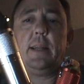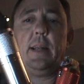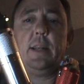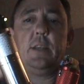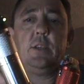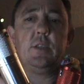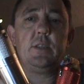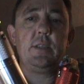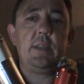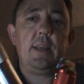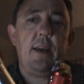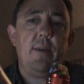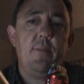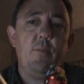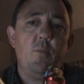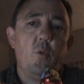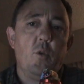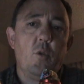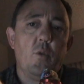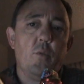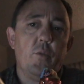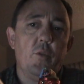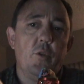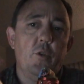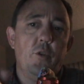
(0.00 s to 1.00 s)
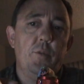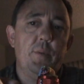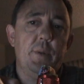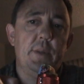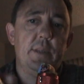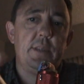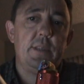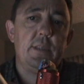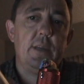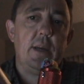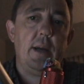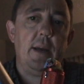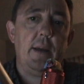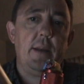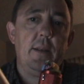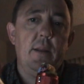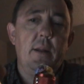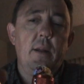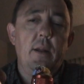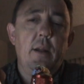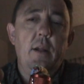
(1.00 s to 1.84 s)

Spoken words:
I just have more room inside.